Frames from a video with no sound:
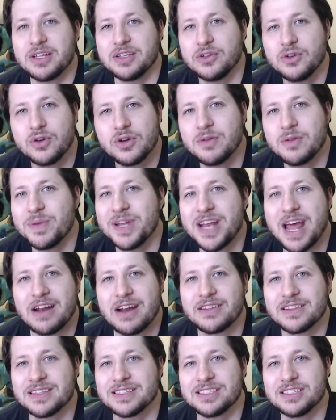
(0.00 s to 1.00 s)
You could have been out of
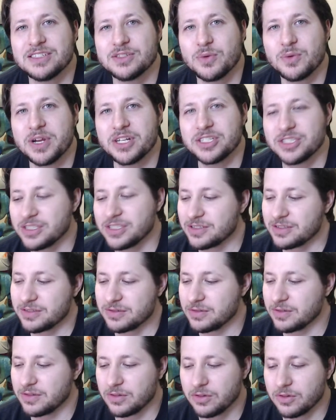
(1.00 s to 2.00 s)
this
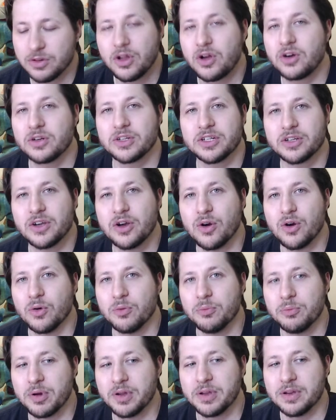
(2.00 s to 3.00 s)
situation long ago, but